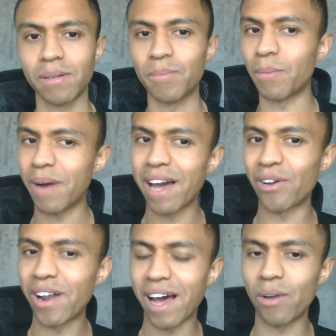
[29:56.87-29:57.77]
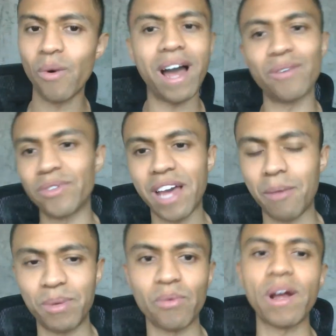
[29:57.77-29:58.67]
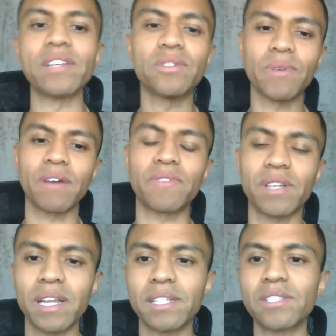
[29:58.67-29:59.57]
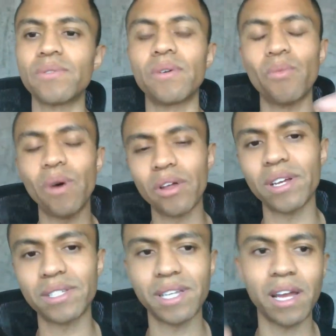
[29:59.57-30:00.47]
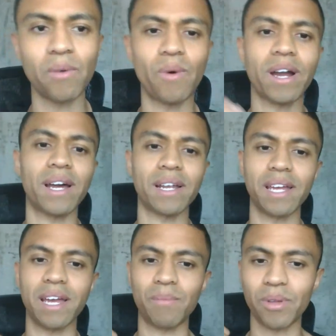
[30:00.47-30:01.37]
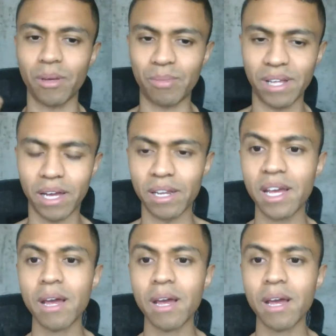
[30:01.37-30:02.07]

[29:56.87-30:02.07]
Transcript: but mine are not. Why would that be, right? So we have to get into it. What are they saying? What kind of game are they playing?